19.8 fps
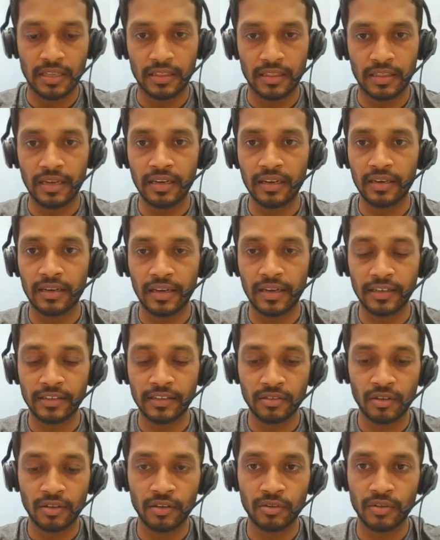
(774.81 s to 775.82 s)
Then let's
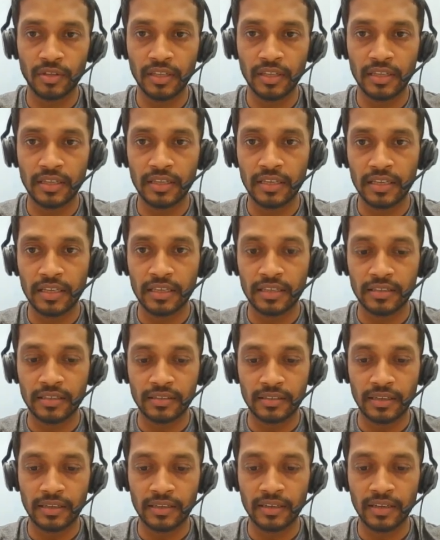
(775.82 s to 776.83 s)
go to the
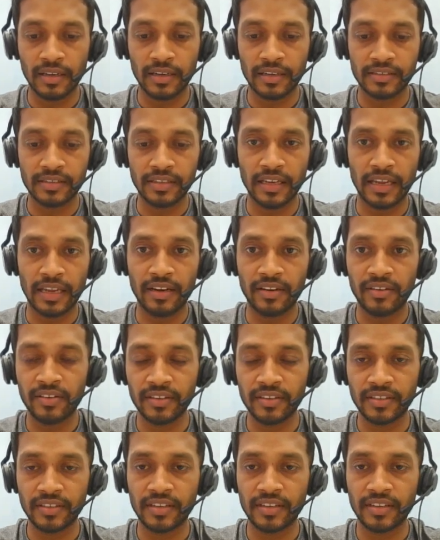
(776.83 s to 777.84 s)
general ledger
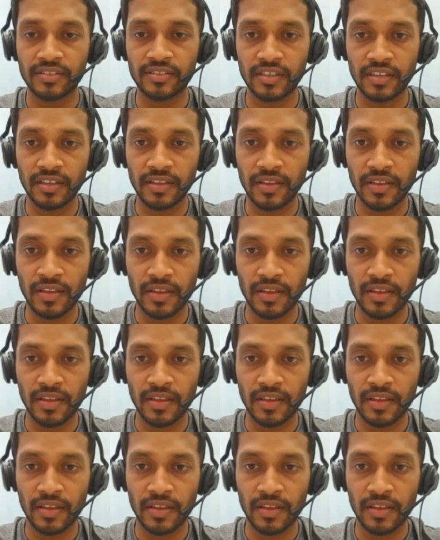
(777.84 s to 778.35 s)
entries and see